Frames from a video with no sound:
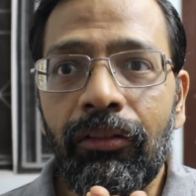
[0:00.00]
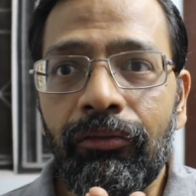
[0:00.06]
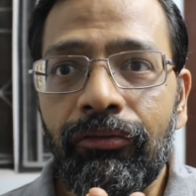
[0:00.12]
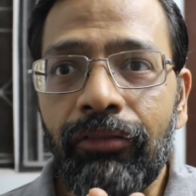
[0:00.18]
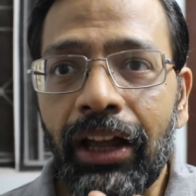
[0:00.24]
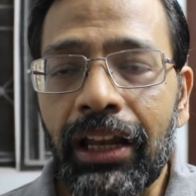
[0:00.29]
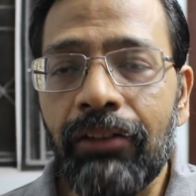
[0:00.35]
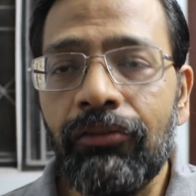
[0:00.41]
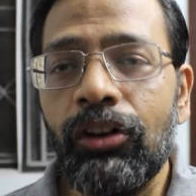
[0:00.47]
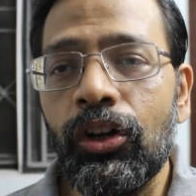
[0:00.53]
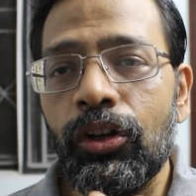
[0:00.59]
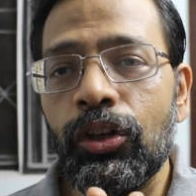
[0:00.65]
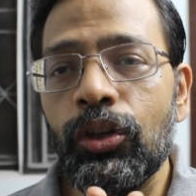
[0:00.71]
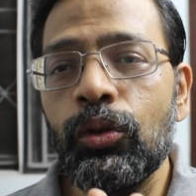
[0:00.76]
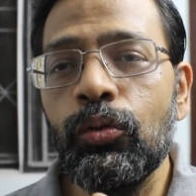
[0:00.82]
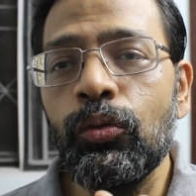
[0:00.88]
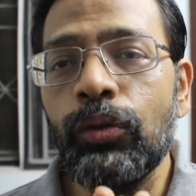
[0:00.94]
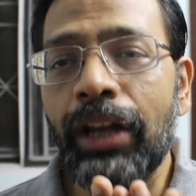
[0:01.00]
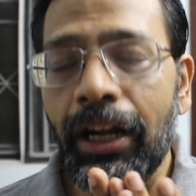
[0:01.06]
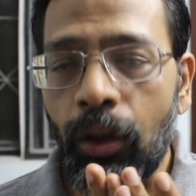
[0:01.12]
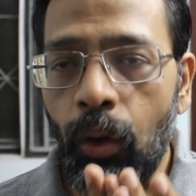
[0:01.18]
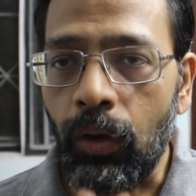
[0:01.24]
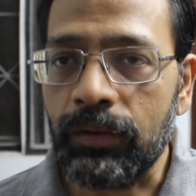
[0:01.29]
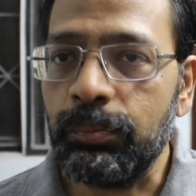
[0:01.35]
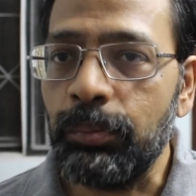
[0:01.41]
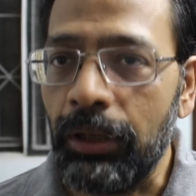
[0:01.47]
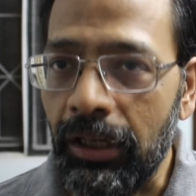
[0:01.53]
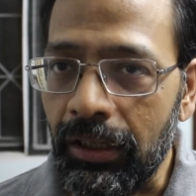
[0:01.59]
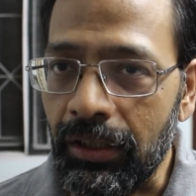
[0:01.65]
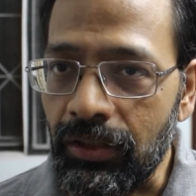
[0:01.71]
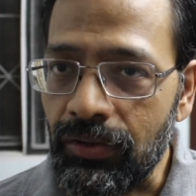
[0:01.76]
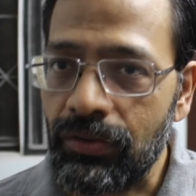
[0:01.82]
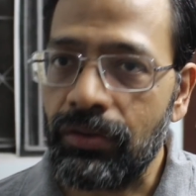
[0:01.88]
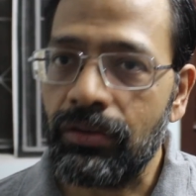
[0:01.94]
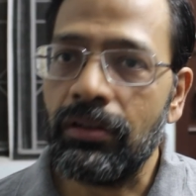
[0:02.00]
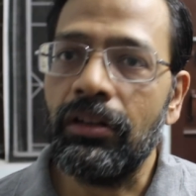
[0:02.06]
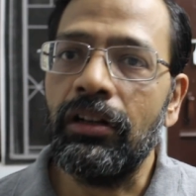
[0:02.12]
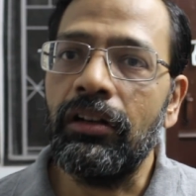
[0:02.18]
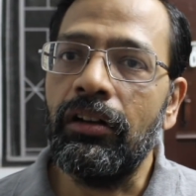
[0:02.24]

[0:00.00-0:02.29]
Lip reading: Whenever you get hospitalized,